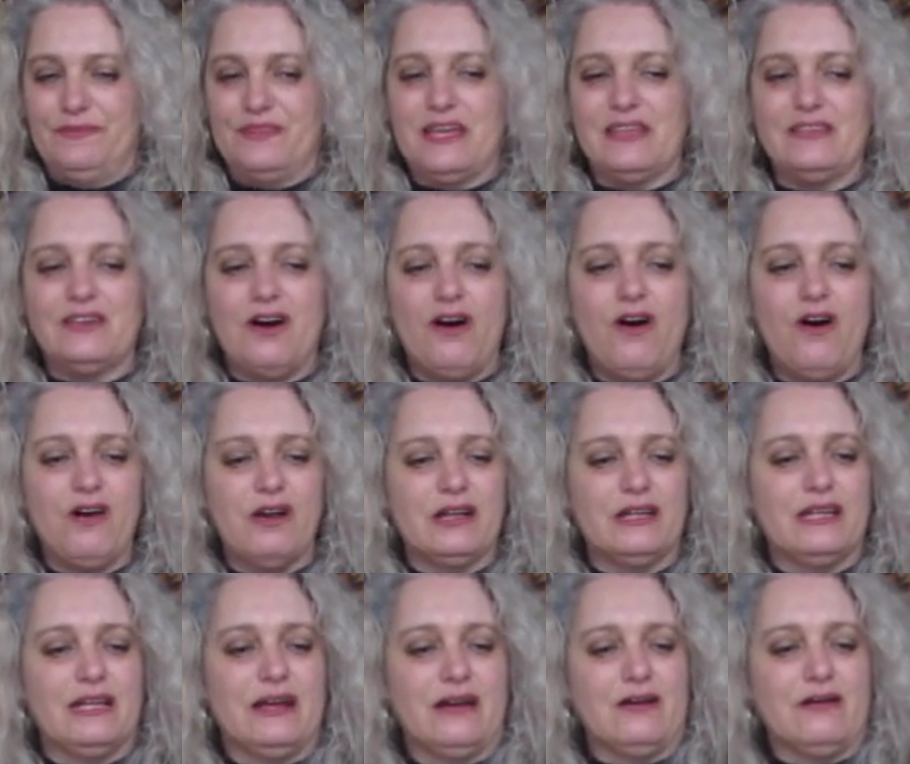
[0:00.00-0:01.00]
that are
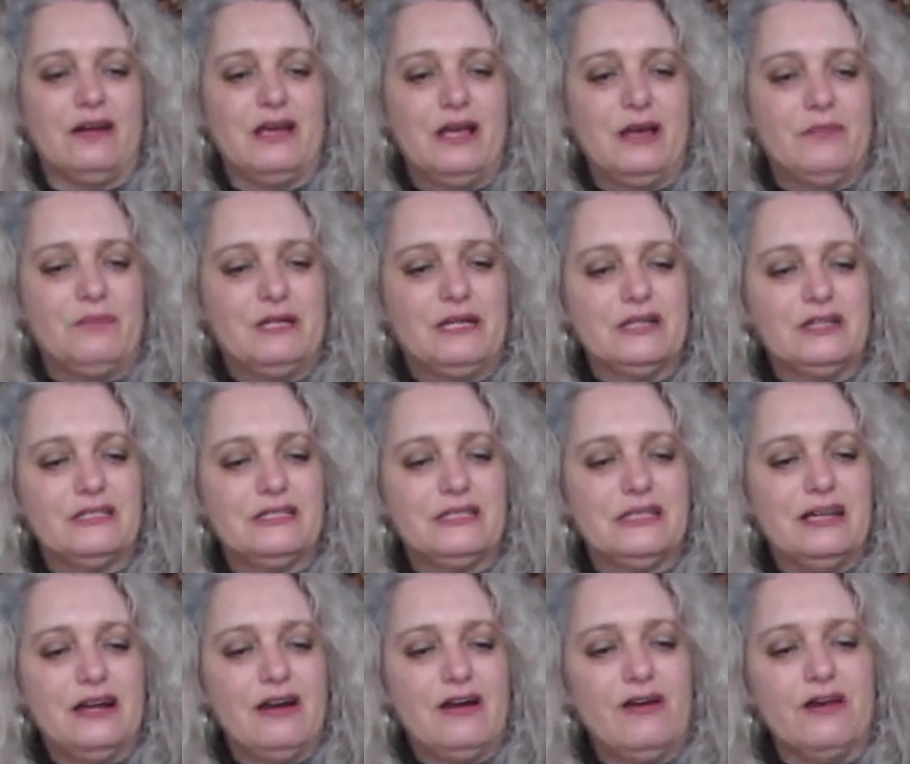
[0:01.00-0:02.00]
there because
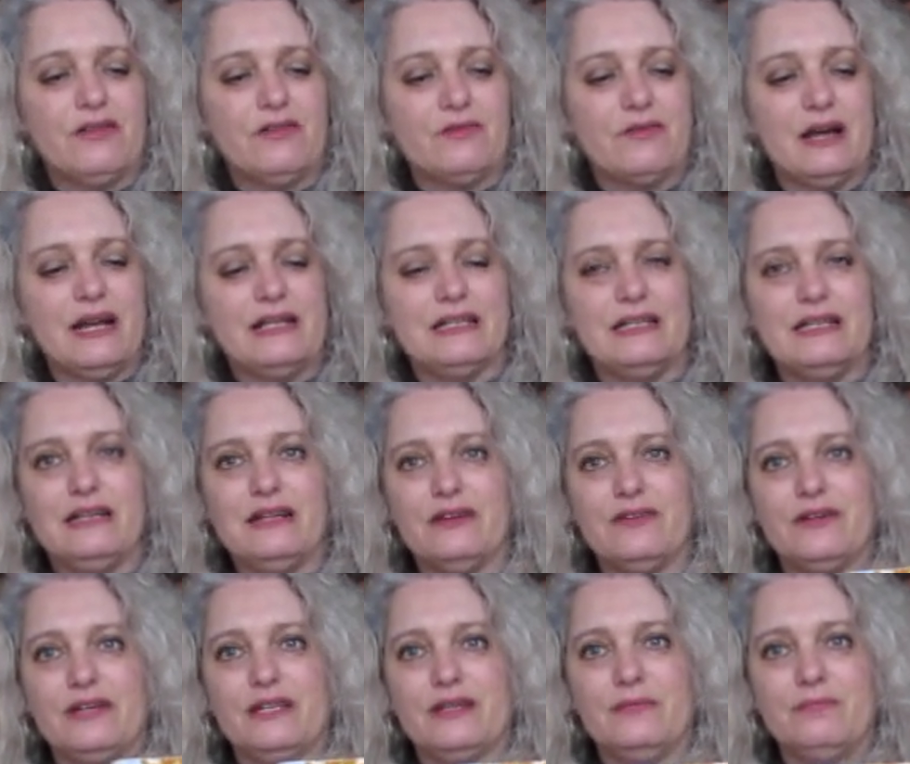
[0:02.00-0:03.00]
they are right
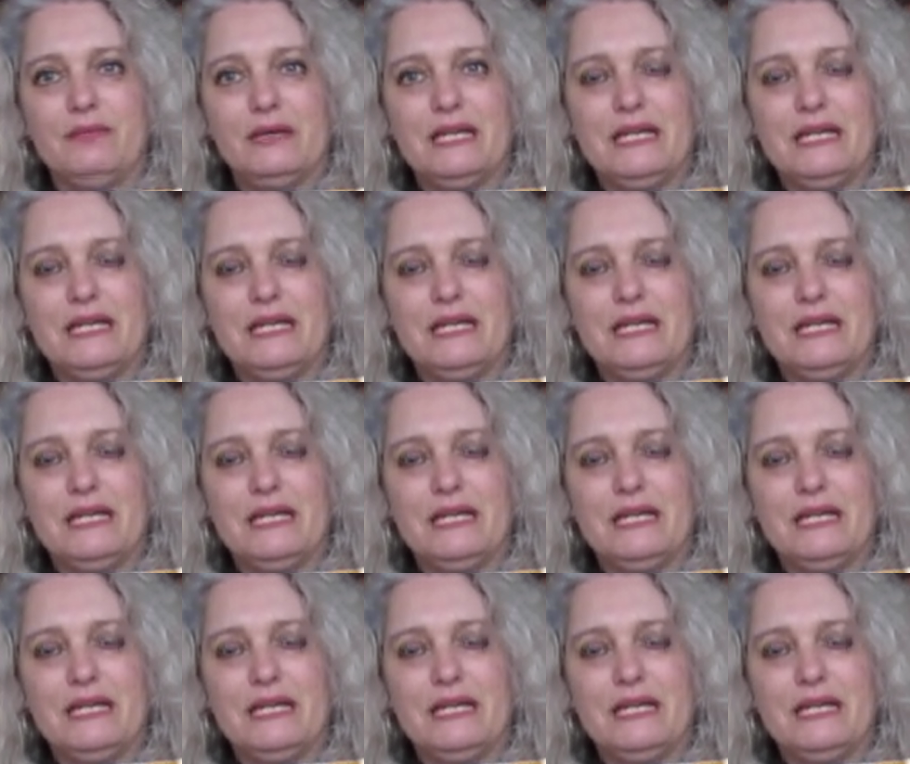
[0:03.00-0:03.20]
here in the